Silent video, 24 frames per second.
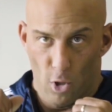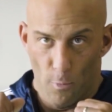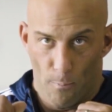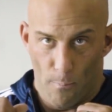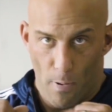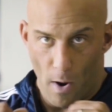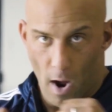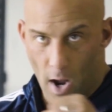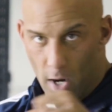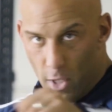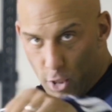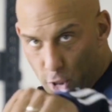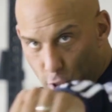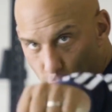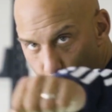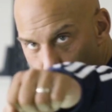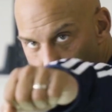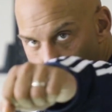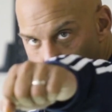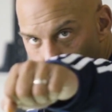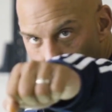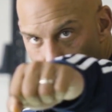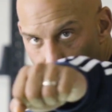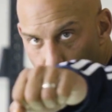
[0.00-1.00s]
to punch
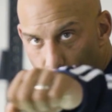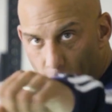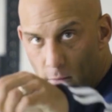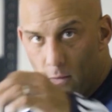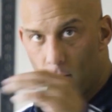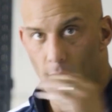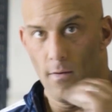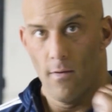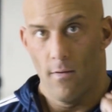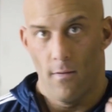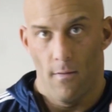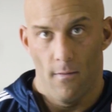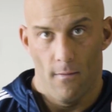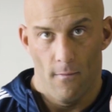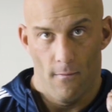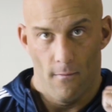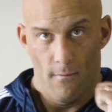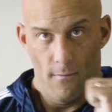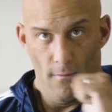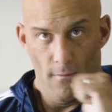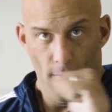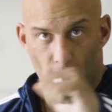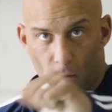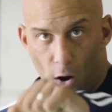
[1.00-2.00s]

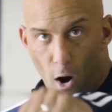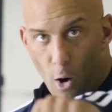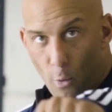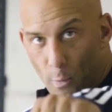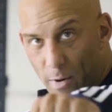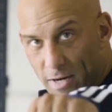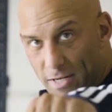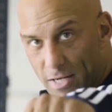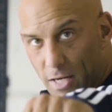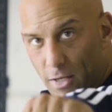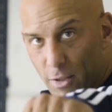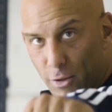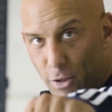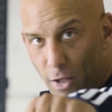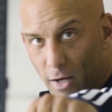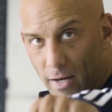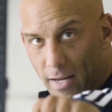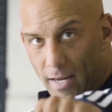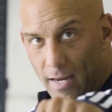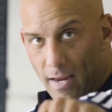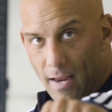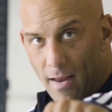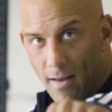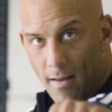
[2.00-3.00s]

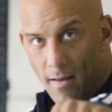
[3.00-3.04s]
horizontally.